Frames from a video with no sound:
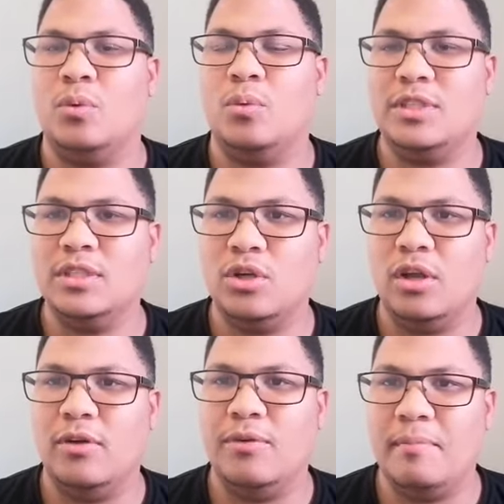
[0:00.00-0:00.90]
We just
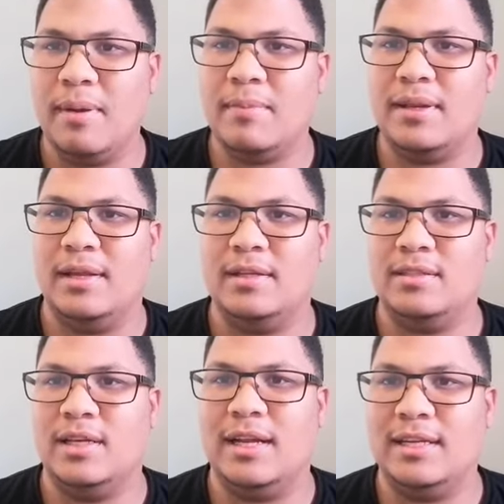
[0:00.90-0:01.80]
got to remember that
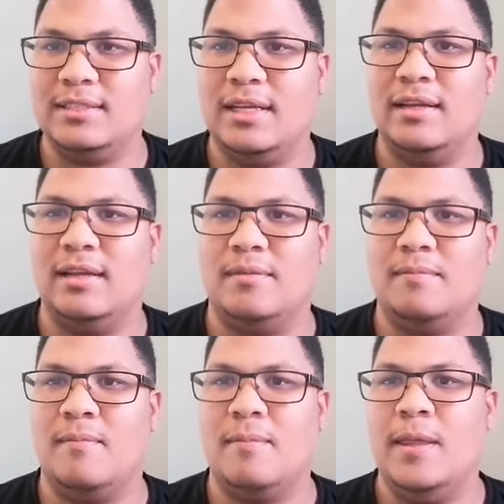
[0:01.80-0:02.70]
and understand that.
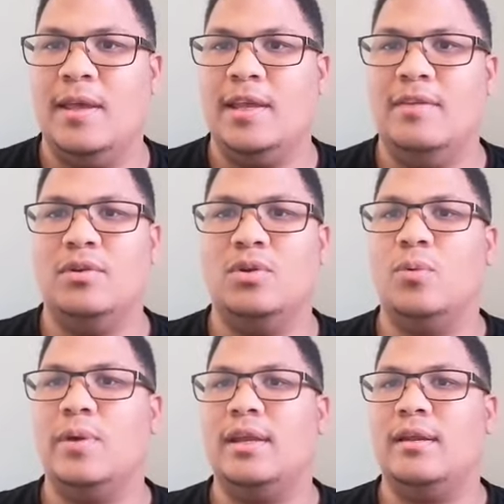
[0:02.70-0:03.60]
Even though
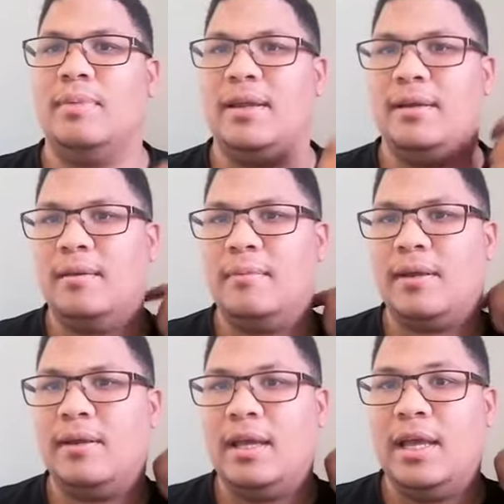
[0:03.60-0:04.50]
we're in a pandemic
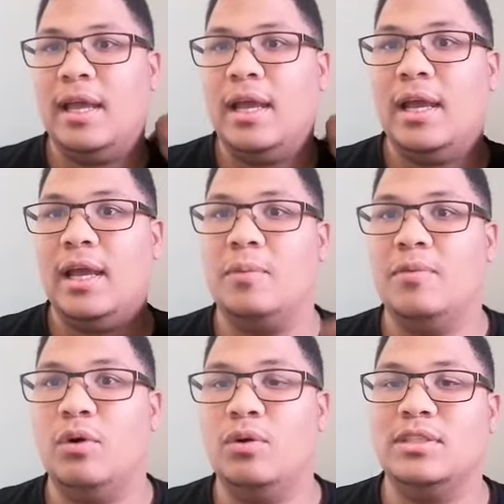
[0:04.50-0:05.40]
and we're
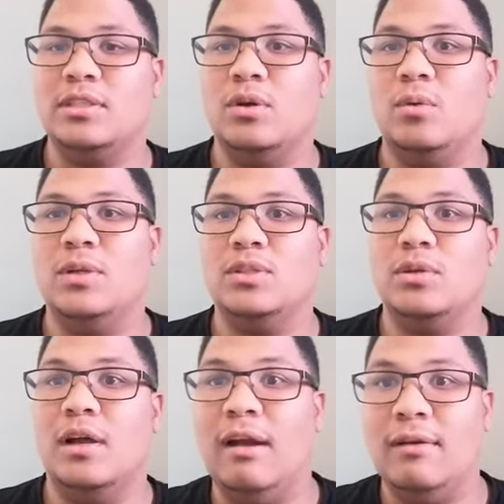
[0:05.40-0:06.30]
focusing on what's
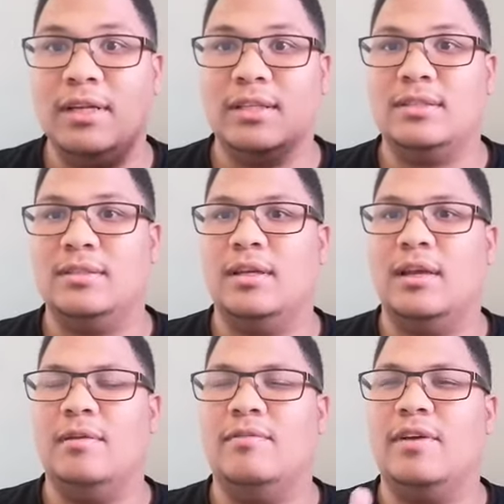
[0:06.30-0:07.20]
around us
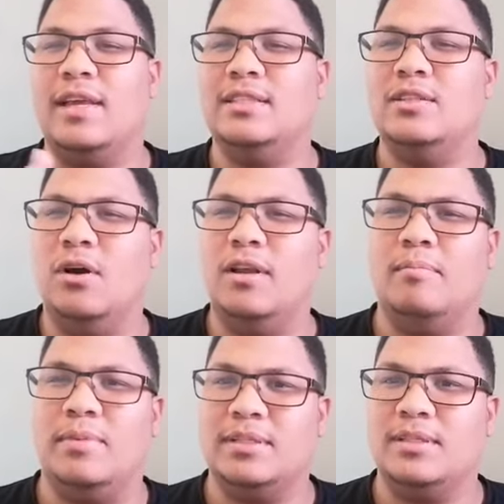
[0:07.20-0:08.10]
and forgetting God a
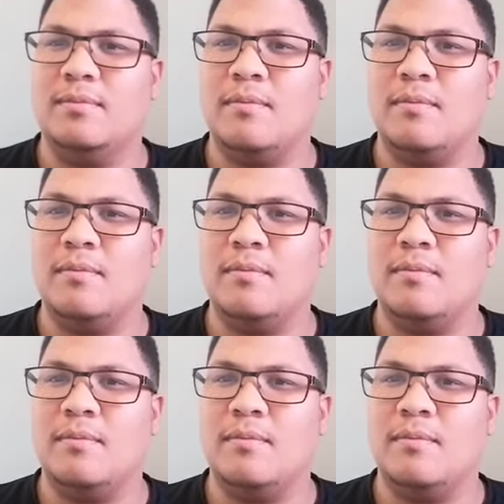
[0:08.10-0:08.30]
bit,